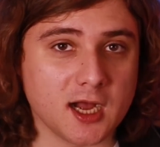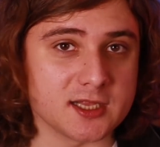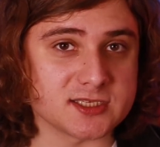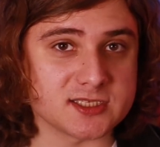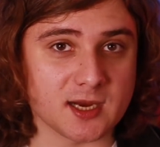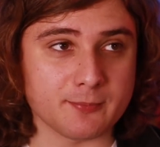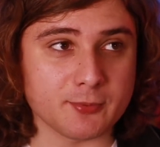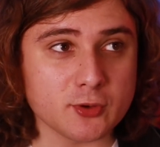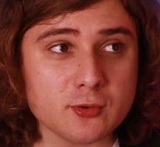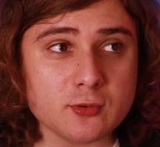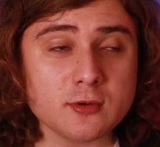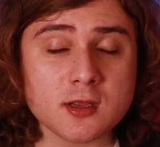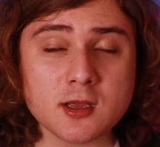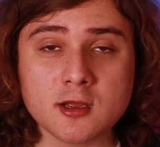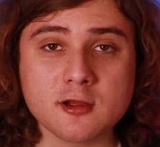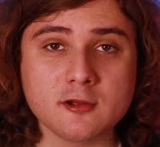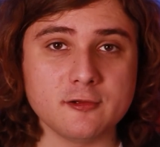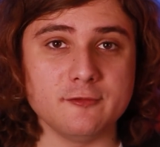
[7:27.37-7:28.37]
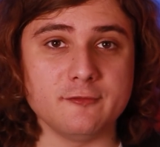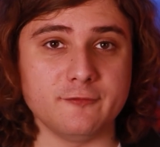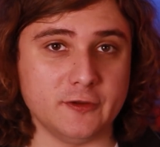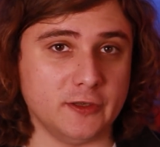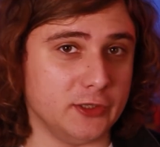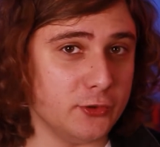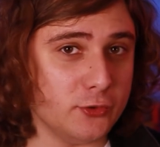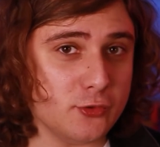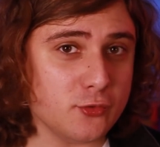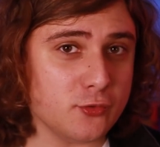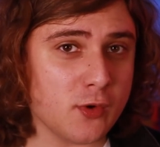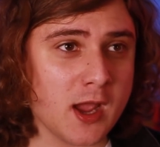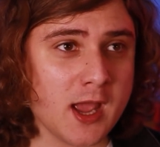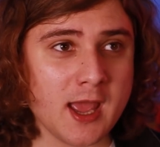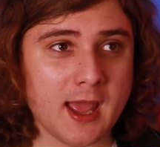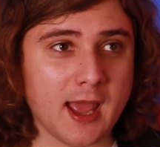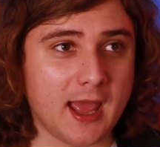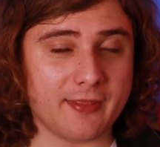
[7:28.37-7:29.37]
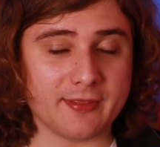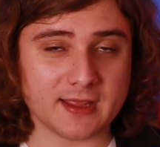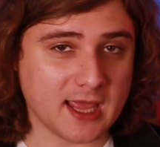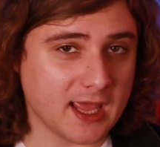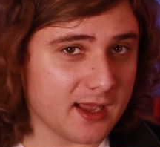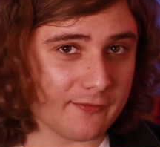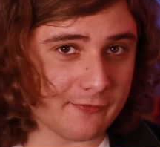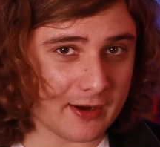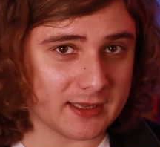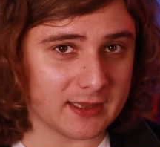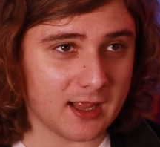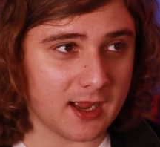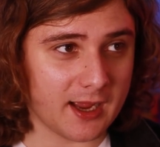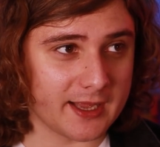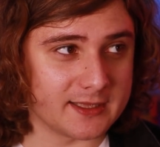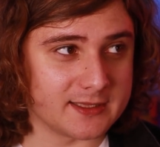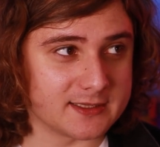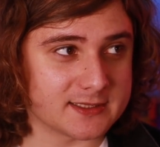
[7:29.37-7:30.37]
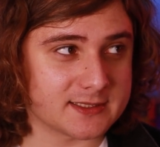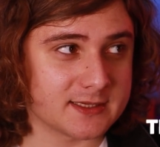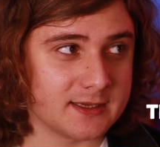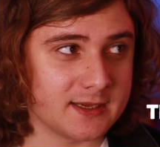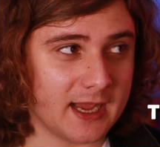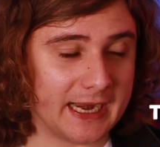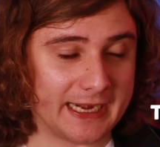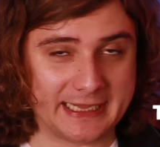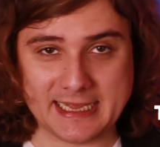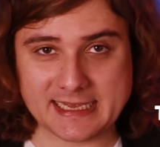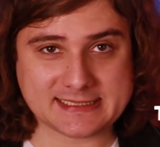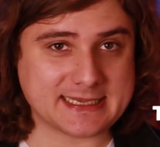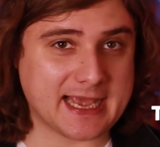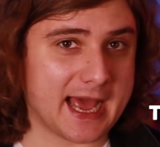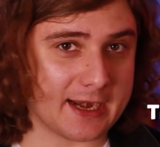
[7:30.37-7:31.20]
are Jaboon, Valoo, and the King of Red Lions, and I guess